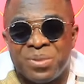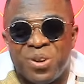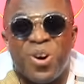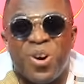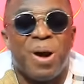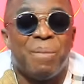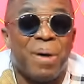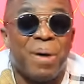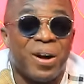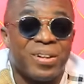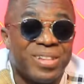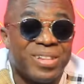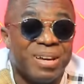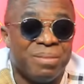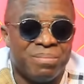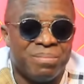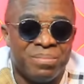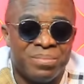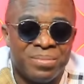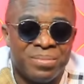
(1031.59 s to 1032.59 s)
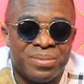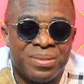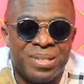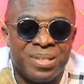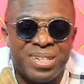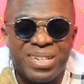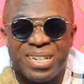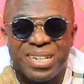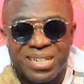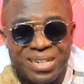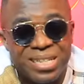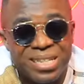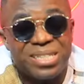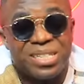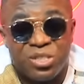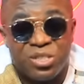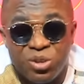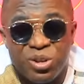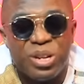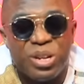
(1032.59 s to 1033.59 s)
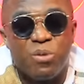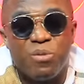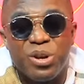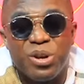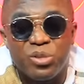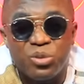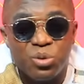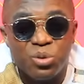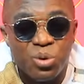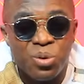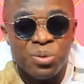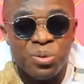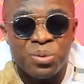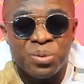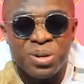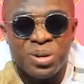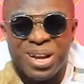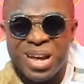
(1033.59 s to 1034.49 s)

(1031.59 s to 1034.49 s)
or about them. This is not the way to go.